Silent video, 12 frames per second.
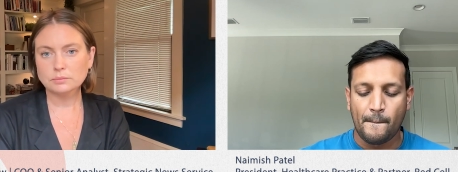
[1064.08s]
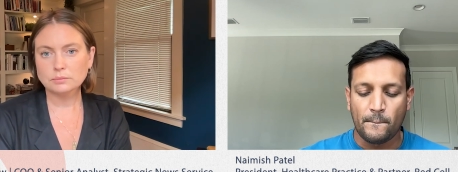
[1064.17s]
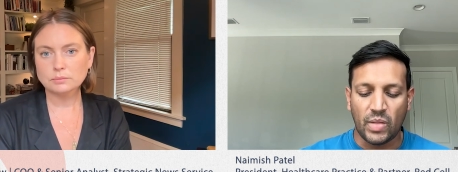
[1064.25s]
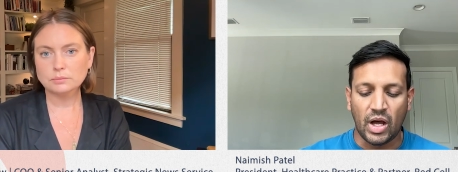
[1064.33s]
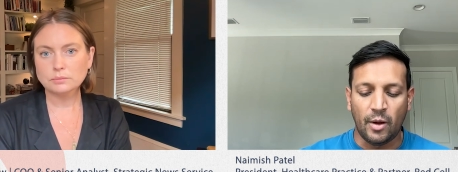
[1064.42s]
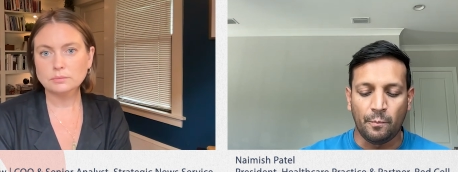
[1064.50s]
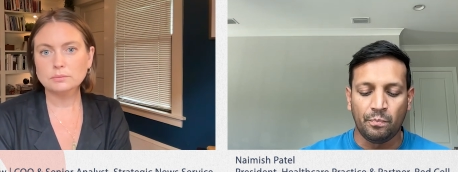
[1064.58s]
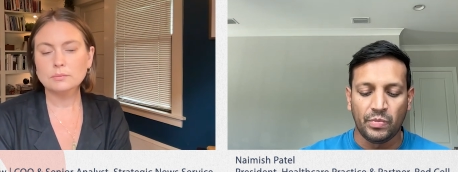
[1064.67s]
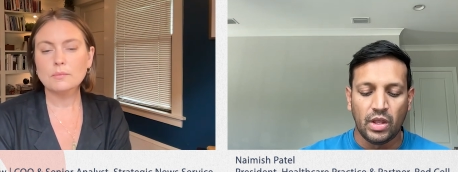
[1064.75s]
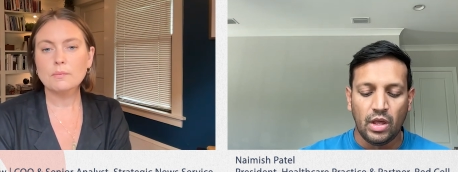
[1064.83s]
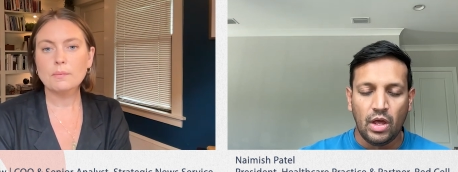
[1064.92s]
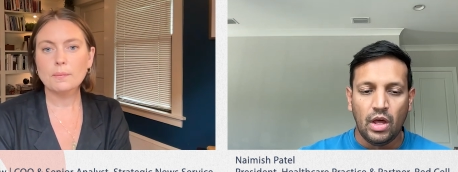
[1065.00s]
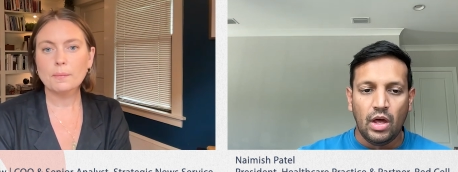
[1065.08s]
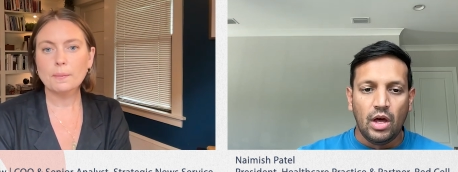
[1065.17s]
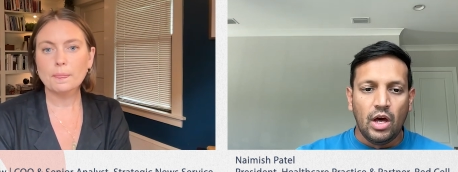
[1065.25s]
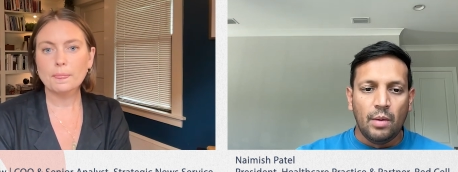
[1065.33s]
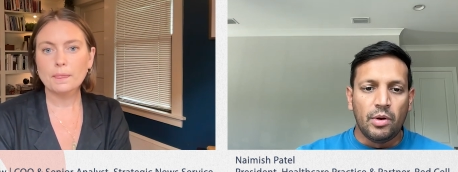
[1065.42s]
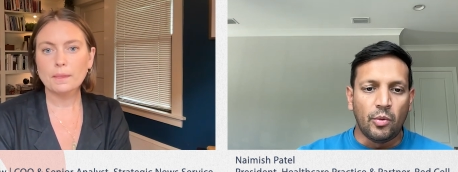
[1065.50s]
Speaker 1: Um,
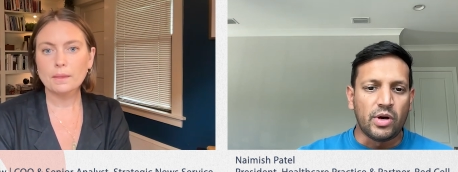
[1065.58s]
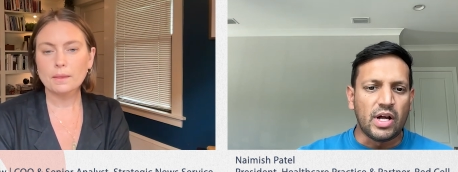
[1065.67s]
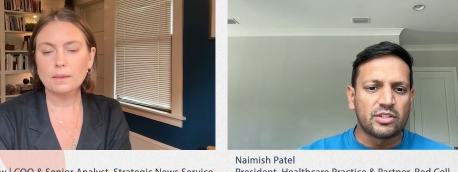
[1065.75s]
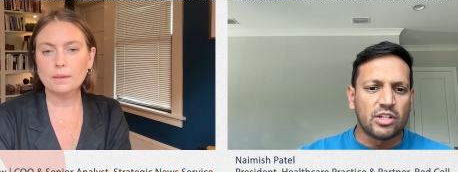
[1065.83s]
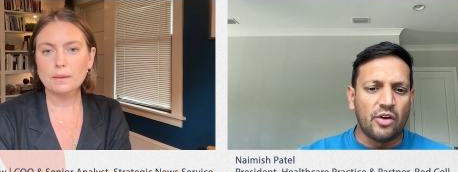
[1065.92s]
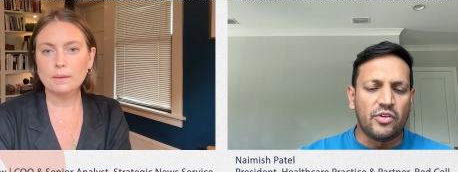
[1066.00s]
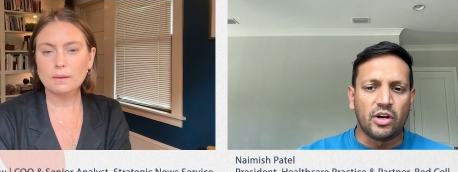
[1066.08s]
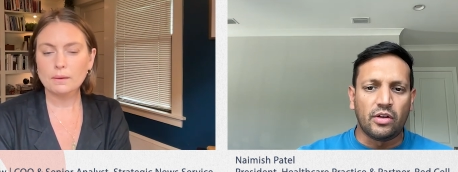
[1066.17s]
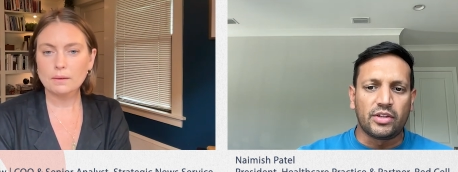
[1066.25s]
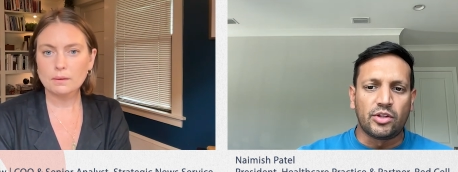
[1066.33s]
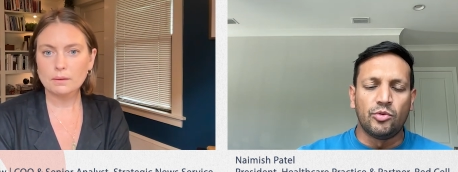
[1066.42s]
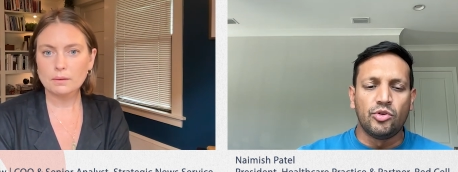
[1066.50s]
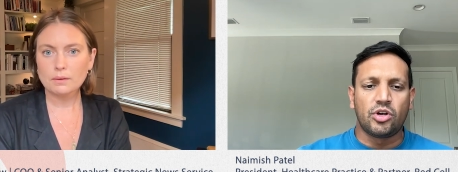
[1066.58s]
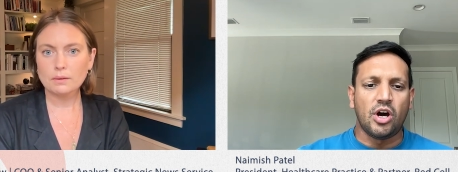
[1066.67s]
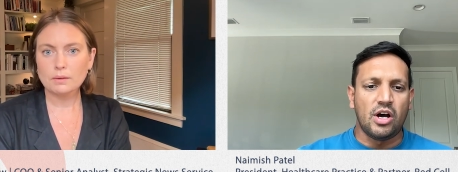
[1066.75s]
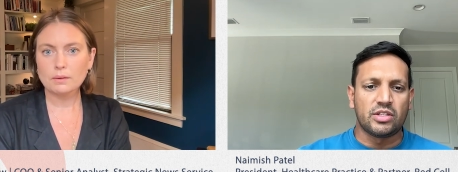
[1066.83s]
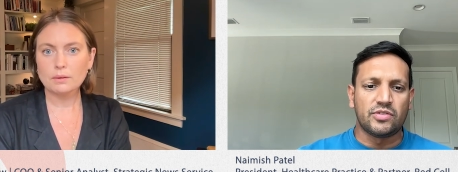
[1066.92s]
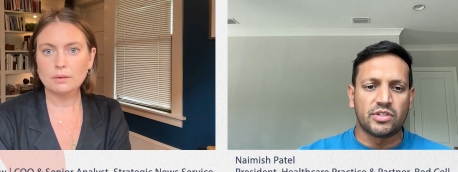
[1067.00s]
but we're not solving our, like the root
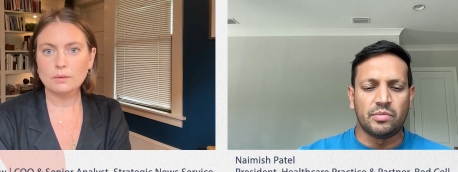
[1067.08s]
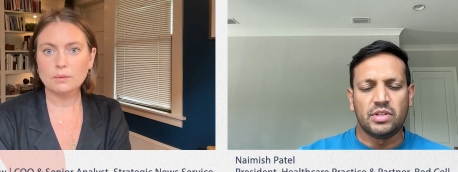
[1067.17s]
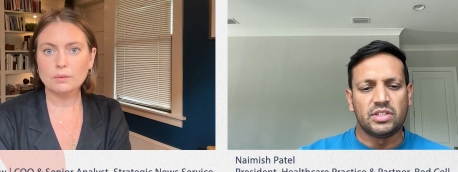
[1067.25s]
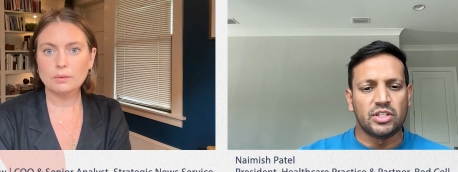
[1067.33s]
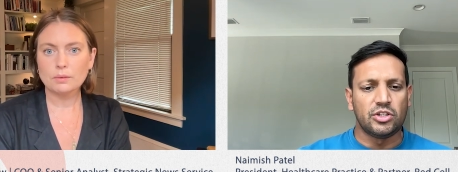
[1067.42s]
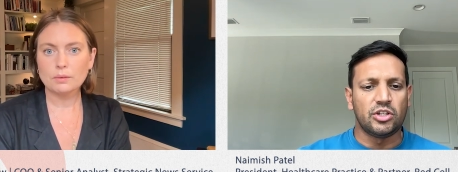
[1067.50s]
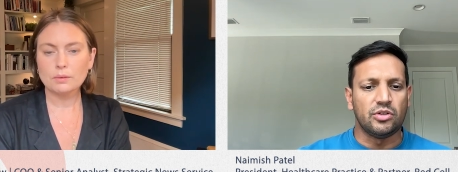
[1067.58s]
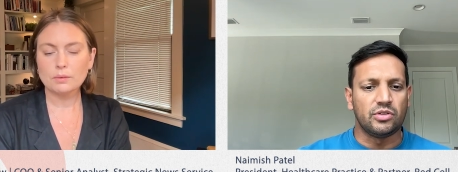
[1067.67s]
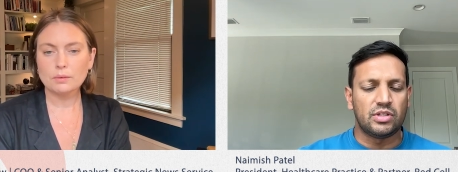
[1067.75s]
cause of some of these issues.